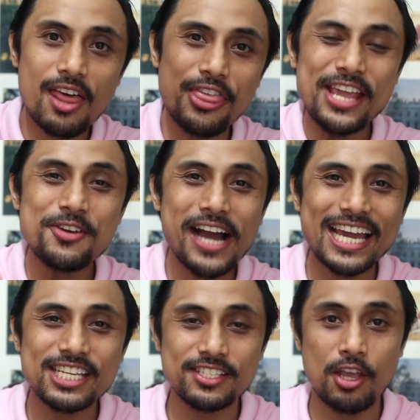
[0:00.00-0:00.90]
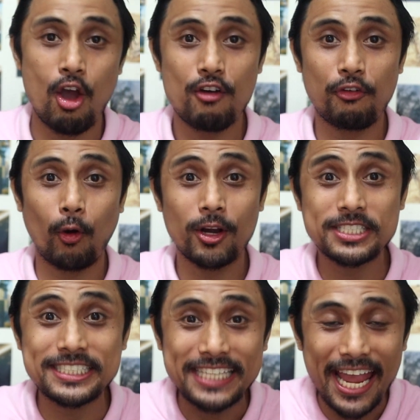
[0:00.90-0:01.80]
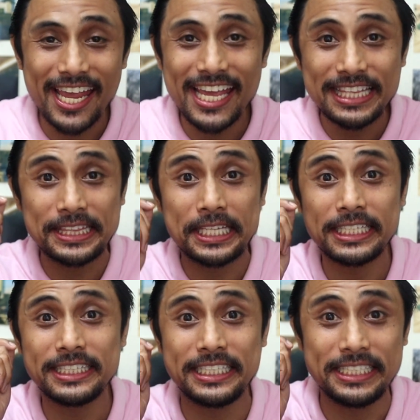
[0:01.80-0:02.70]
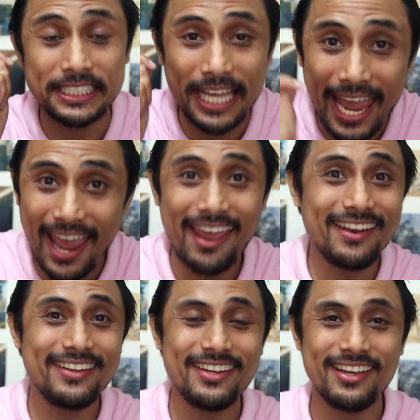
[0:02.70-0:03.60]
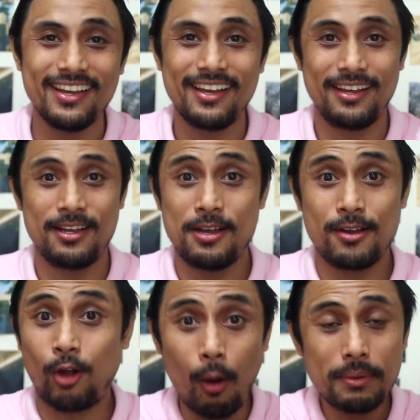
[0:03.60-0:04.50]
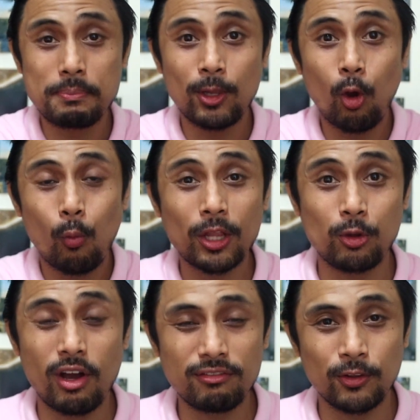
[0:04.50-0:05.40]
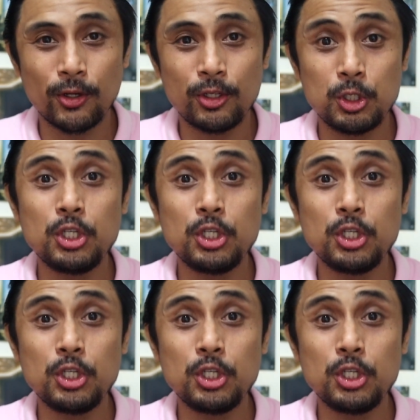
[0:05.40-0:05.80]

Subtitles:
Thank you guys for staying till the end. Comment below what you have learned.